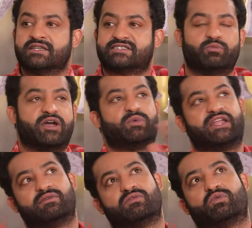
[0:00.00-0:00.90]
somewhere
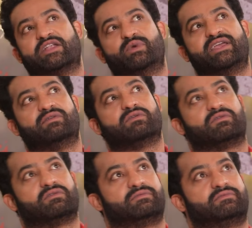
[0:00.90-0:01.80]
when we
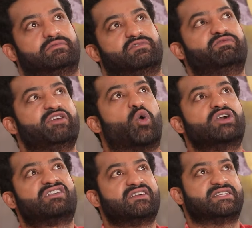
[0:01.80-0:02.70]

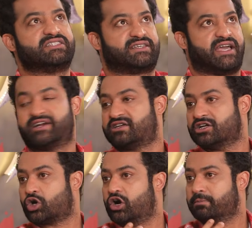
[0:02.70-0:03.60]
wanted this
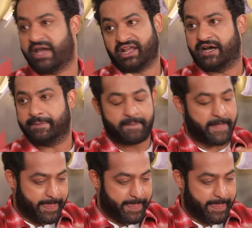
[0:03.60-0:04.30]
character called Bhaira.